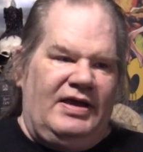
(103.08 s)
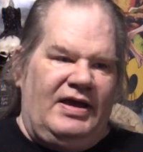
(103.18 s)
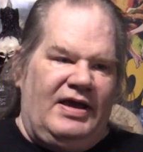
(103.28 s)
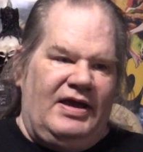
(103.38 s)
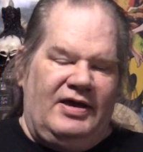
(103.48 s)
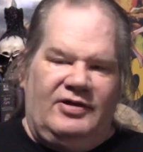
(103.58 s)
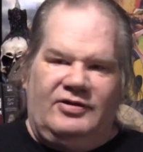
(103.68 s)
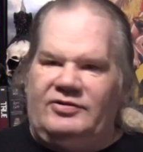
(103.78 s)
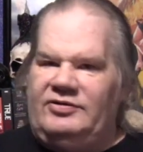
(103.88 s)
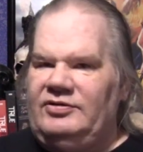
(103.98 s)

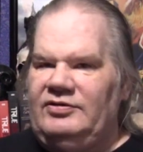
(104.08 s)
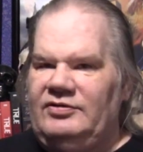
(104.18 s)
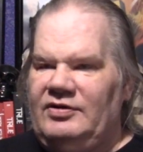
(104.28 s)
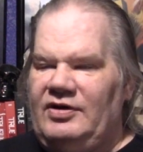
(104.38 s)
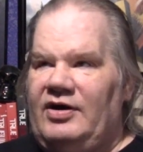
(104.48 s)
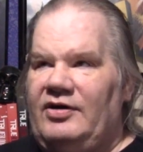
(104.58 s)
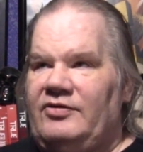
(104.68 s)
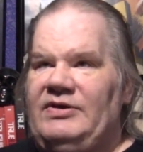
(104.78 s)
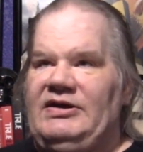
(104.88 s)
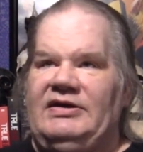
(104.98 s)
and two or uh,
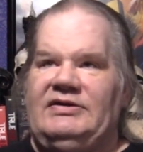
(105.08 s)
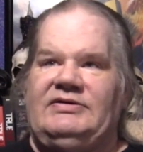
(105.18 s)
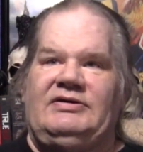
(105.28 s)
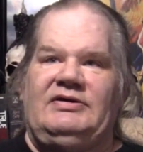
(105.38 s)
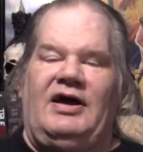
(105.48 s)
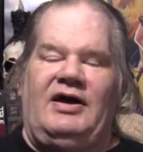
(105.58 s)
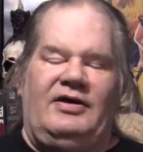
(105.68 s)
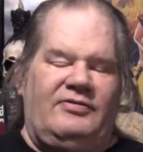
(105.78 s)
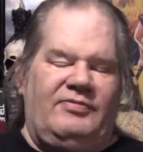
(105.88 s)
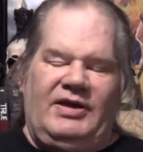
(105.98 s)
three in,
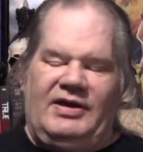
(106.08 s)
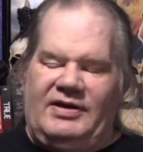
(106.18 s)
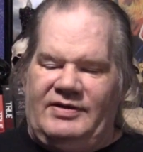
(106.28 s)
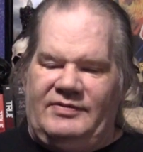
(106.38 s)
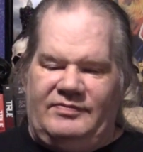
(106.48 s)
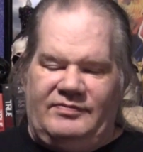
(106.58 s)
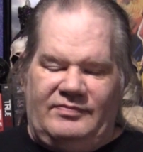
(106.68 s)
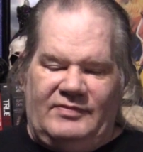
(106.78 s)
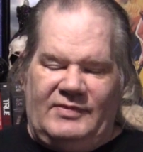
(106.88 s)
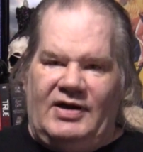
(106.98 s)
uh, three uh,
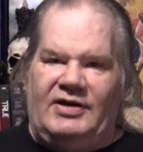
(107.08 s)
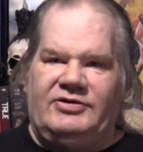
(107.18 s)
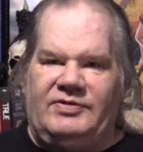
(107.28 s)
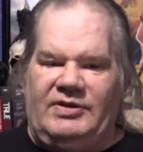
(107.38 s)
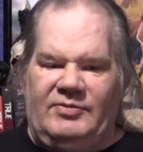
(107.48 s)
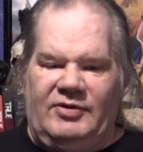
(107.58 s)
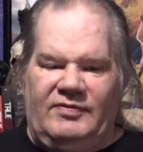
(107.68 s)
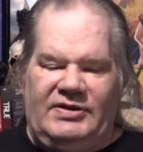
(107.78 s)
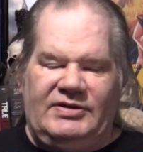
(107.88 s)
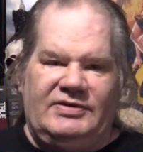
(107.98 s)
Conjuring
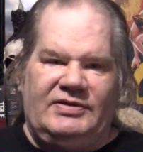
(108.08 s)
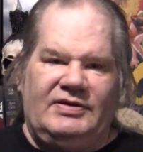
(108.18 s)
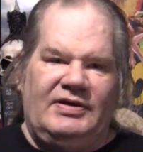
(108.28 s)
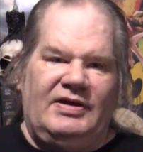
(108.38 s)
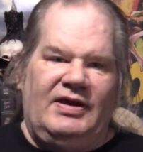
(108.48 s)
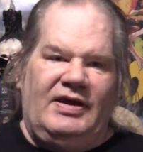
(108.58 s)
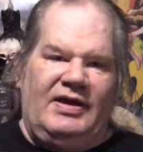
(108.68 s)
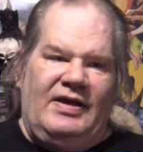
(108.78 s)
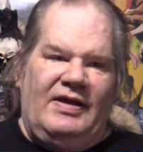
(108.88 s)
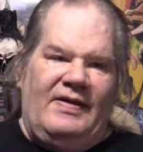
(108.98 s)
movies,
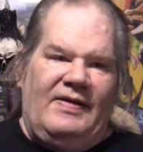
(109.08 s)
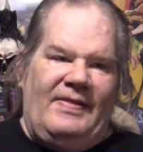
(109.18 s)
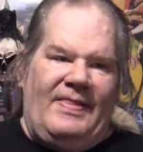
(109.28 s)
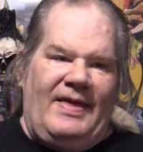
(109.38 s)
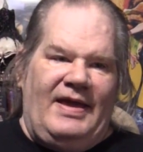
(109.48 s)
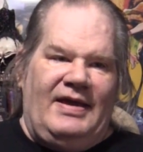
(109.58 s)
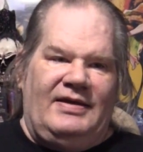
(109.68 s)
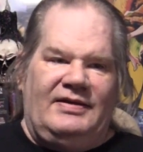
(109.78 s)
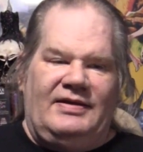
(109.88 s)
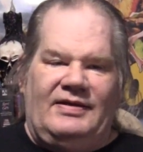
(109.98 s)

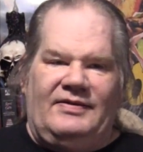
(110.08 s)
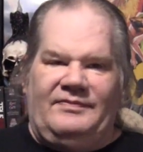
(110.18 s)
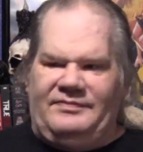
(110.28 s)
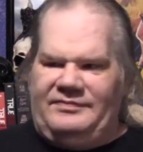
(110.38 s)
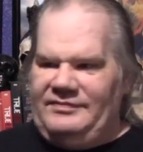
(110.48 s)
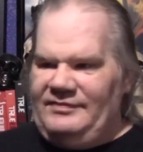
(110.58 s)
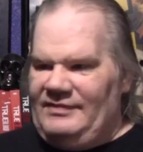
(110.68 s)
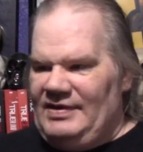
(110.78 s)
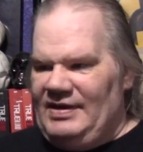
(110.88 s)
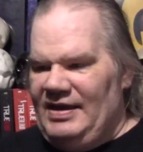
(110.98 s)
and
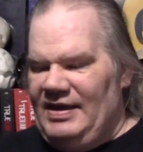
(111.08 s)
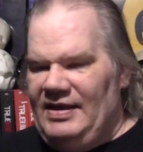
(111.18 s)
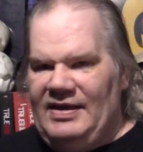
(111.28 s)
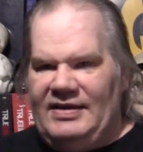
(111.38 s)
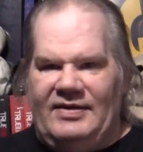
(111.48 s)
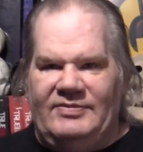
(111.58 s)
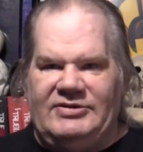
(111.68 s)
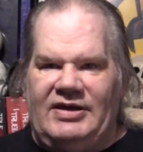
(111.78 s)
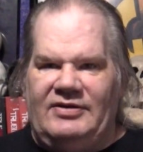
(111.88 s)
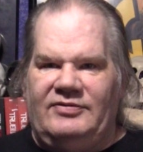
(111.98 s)
it comes
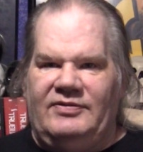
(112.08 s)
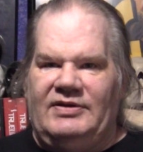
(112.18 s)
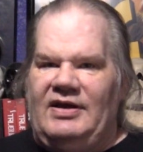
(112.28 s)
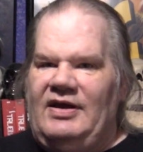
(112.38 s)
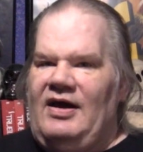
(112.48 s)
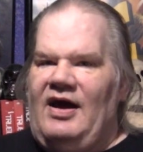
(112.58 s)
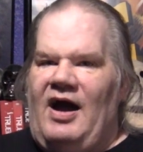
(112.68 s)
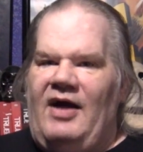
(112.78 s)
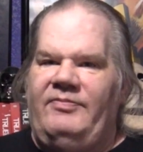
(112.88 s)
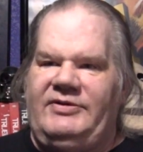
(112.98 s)
down to it.
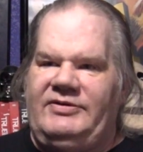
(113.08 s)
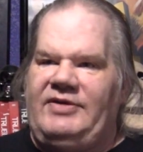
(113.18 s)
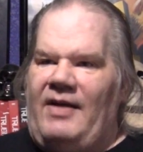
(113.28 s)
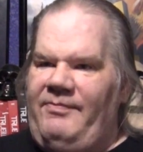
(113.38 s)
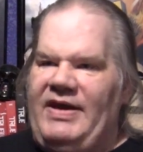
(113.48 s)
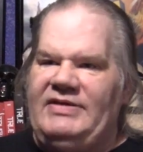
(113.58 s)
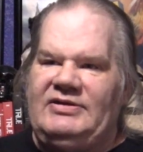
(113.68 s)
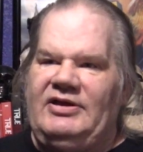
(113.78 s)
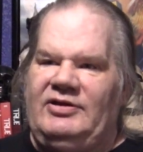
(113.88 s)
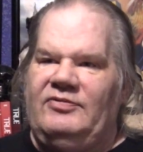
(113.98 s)
I'm I'm
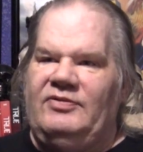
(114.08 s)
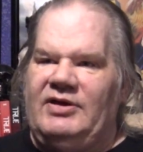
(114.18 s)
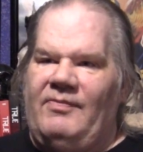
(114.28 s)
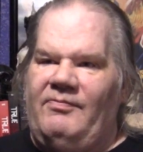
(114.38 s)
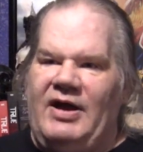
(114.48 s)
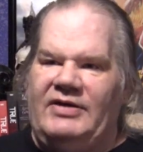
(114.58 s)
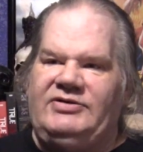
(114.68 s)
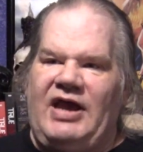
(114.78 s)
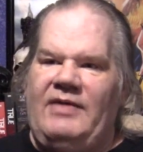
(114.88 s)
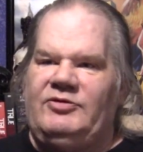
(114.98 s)
basically doing a, a,
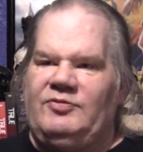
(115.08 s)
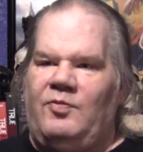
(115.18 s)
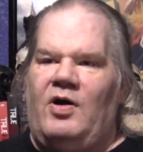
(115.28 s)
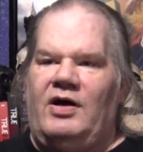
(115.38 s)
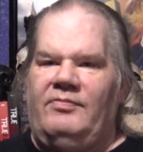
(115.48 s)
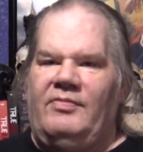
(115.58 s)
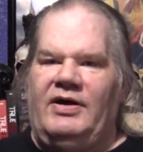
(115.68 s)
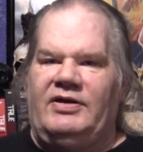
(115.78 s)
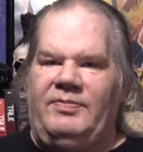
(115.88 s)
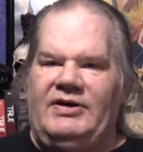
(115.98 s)
James Wan
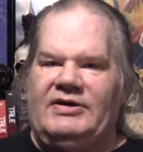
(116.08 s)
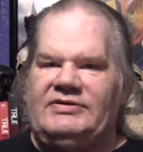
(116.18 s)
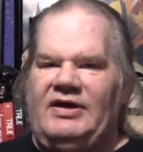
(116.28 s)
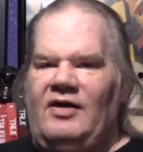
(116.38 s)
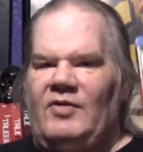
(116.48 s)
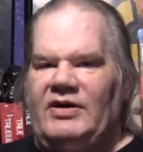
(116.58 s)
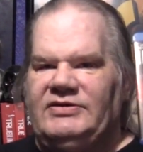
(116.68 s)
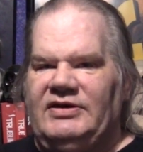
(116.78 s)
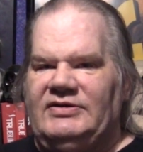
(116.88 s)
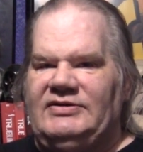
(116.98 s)
month because now I'm
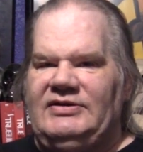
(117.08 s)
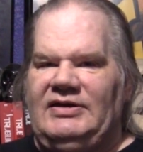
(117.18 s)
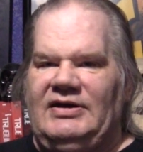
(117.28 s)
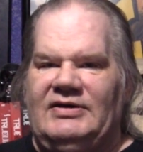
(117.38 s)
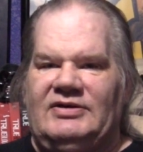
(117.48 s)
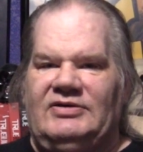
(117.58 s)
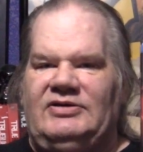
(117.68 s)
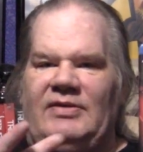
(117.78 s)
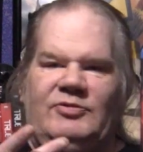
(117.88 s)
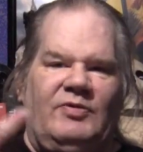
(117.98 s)
watching Insidious and
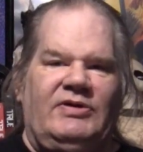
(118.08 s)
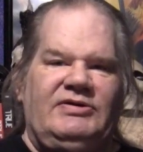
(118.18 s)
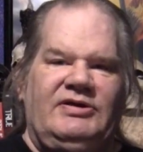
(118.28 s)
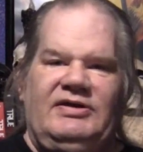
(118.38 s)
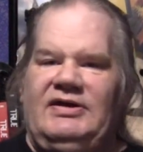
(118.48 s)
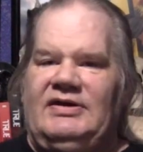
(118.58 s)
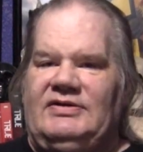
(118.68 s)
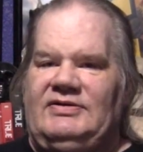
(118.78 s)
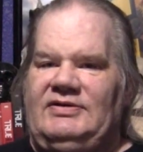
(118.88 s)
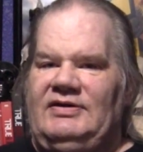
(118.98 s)
James Wan's in
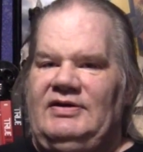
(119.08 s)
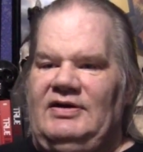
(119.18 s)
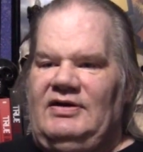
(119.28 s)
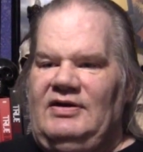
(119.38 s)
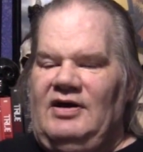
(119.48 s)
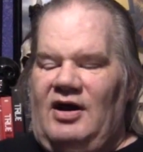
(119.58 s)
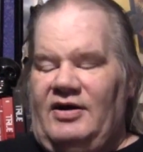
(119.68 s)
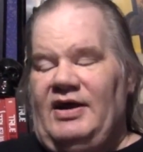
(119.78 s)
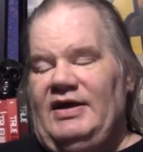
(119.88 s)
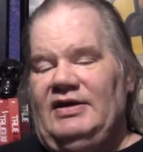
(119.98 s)
this,
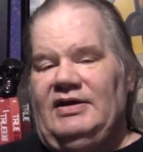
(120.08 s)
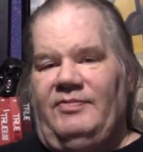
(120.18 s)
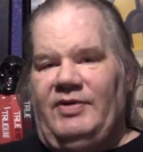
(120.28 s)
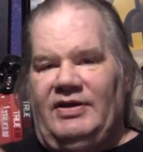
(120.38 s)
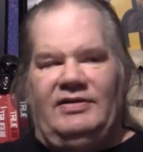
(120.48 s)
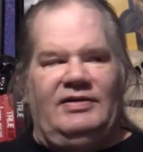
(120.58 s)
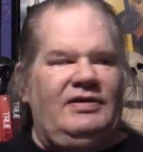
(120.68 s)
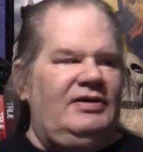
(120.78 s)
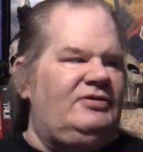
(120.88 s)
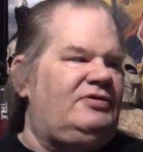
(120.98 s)
or not in it, but
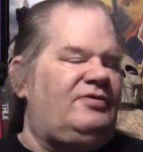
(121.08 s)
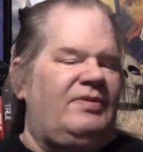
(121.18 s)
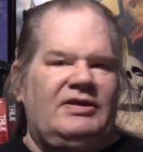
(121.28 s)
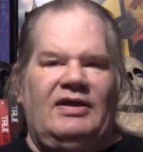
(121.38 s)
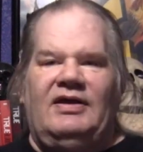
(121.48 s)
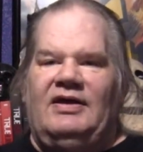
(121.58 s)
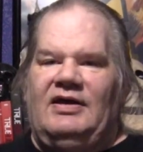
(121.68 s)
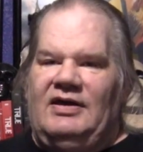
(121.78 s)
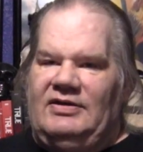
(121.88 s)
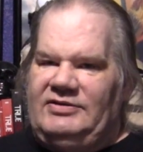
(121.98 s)
he's directed.
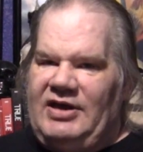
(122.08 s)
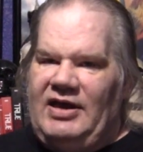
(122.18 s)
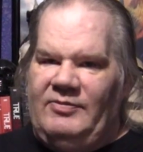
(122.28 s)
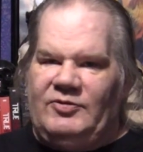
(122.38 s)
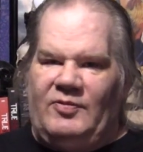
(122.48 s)
James